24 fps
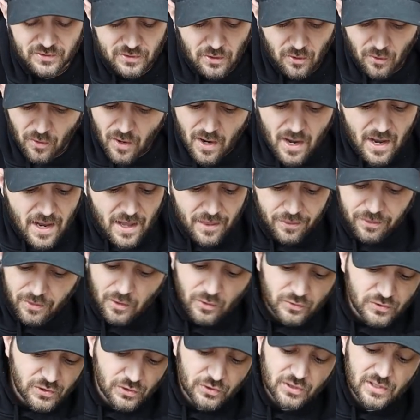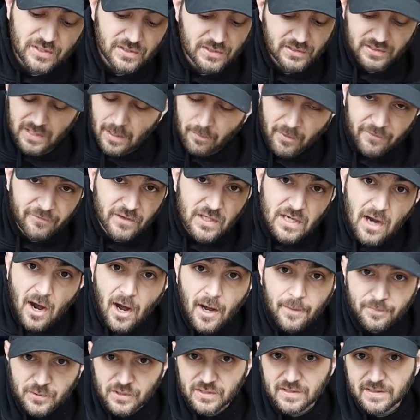So those are just some of the
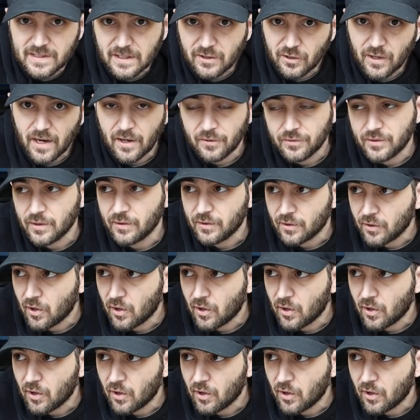options that are out there.